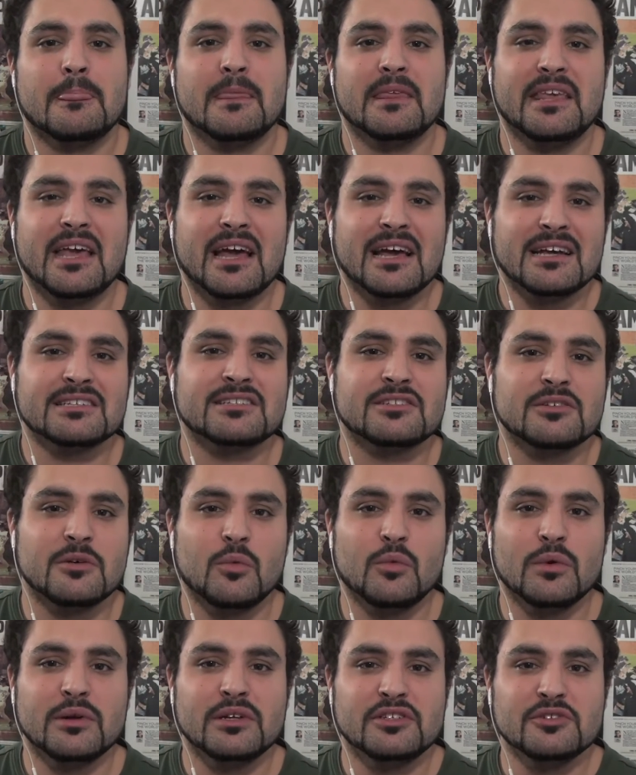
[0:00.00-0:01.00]
yes,
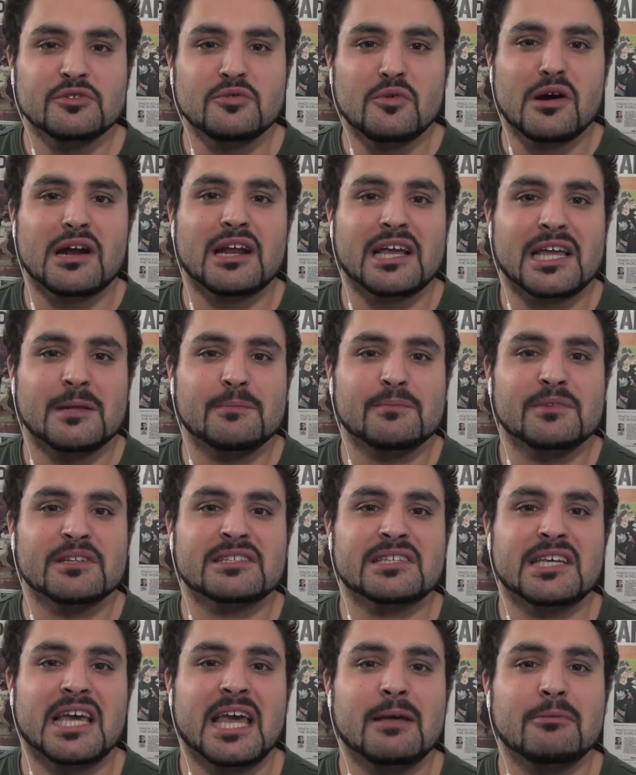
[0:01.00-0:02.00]
we do want to keep
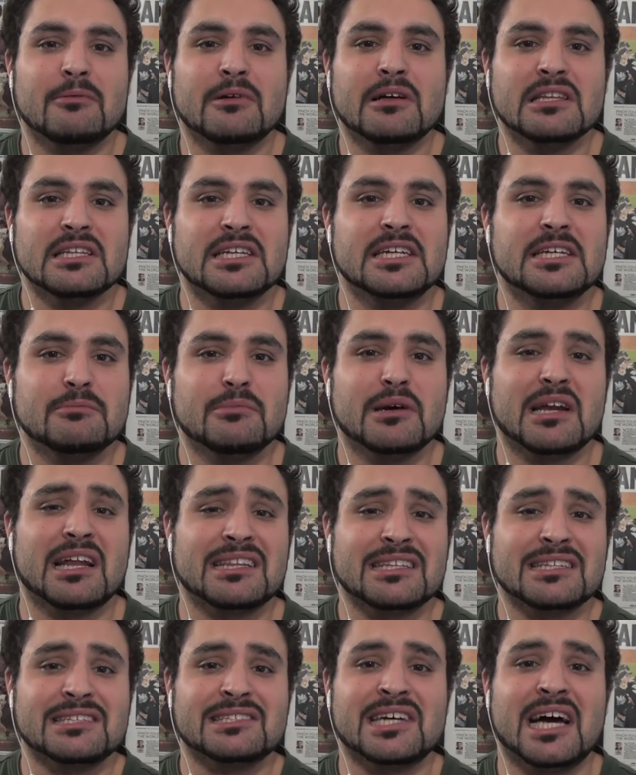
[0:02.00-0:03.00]
this game clean, but
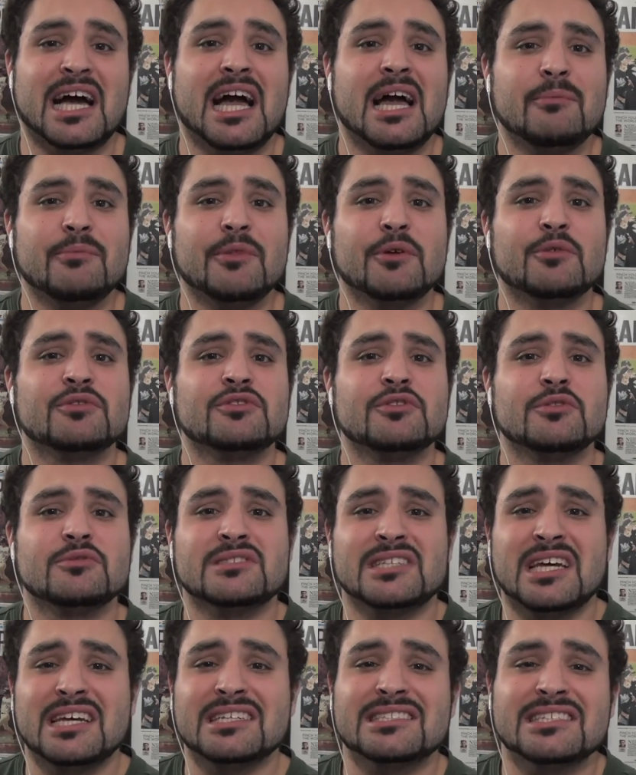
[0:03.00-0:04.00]
at the time there was no
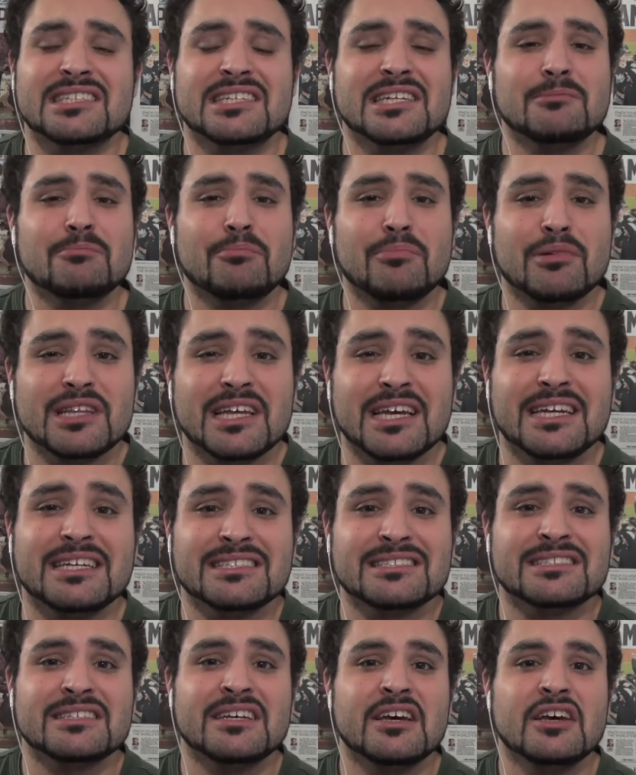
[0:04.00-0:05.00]
testing in
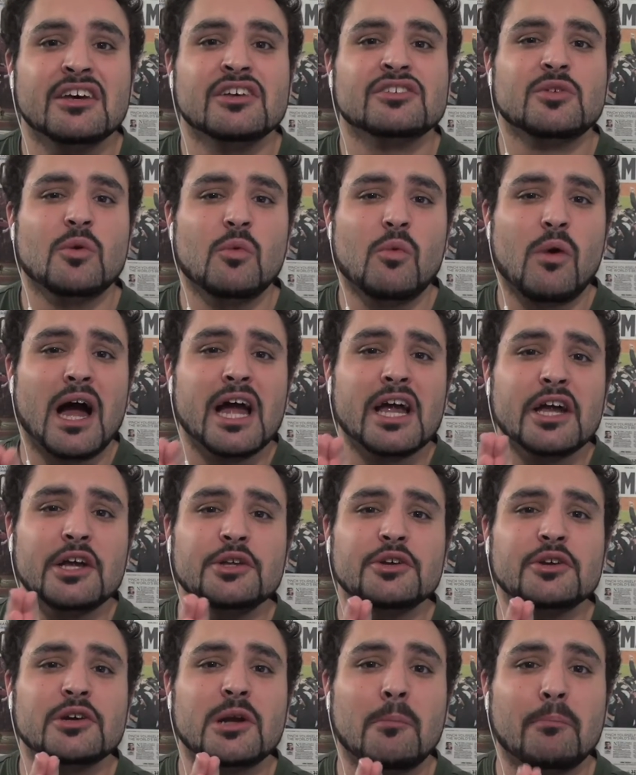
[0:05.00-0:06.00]
place. So why are
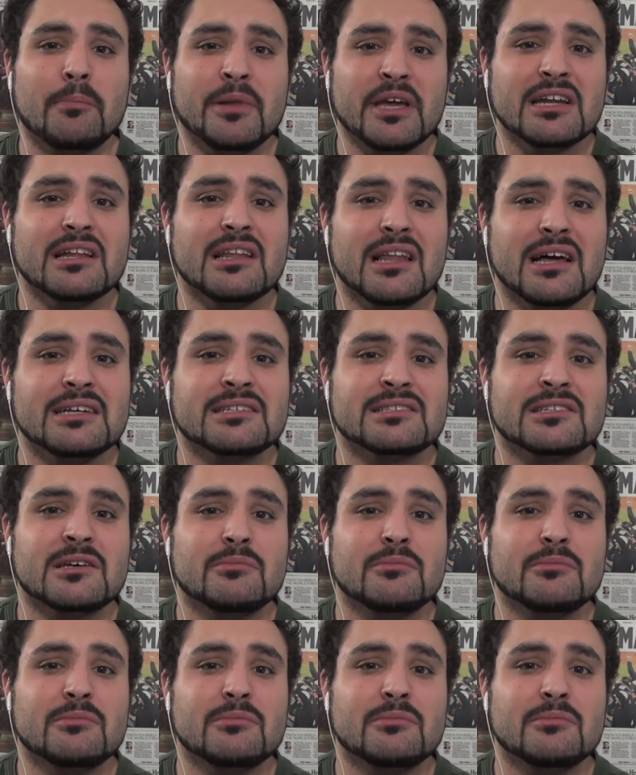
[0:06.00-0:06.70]
you going to penalize